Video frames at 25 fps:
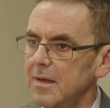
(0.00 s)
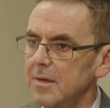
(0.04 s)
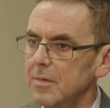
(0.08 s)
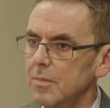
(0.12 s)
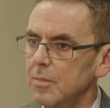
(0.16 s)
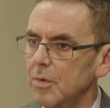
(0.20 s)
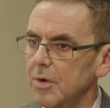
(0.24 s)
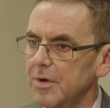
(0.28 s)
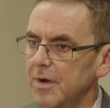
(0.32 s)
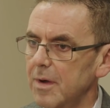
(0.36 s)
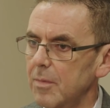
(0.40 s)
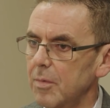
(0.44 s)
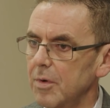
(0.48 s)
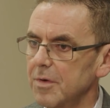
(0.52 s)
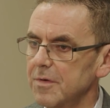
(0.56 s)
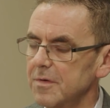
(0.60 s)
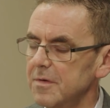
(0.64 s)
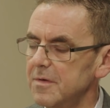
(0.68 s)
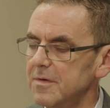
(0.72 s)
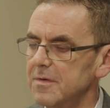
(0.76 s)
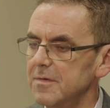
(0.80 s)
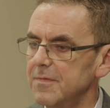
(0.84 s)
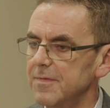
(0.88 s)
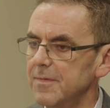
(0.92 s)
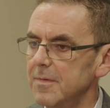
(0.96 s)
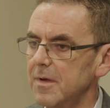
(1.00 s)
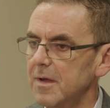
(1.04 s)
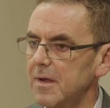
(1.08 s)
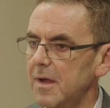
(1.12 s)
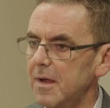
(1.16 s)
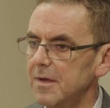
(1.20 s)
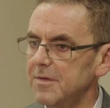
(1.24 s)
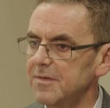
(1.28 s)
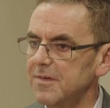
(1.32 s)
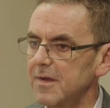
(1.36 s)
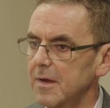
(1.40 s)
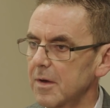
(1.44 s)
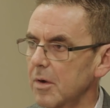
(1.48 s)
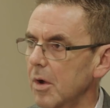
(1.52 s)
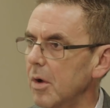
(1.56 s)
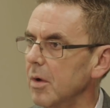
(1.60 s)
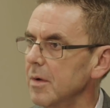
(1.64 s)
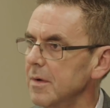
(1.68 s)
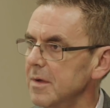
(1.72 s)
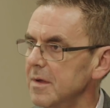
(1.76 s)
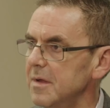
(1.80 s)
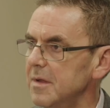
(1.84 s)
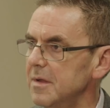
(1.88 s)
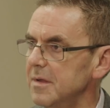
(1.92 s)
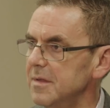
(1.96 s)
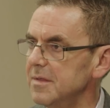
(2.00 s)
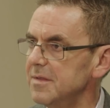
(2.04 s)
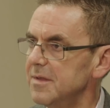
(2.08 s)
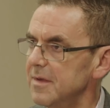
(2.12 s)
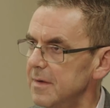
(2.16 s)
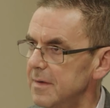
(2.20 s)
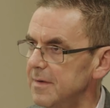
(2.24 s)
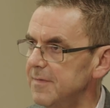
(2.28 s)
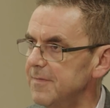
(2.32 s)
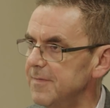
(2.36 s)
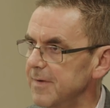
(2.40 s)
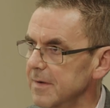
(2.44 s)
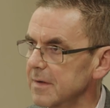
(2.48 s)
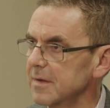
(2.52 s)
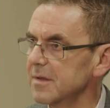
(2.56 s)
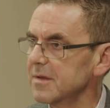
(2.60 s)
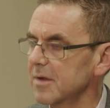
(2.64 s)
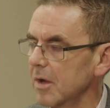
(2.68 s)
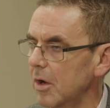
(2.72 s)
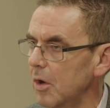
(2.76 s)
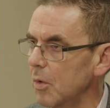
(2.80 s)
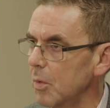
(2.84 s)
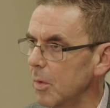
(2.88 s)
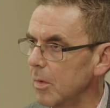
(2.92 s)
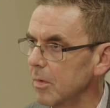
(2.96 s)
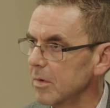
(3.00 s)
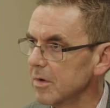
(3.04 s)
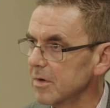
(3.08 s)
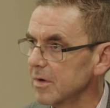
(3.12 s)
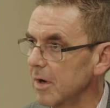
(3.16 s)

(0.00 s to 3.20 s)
what I wanted to check on is, did things go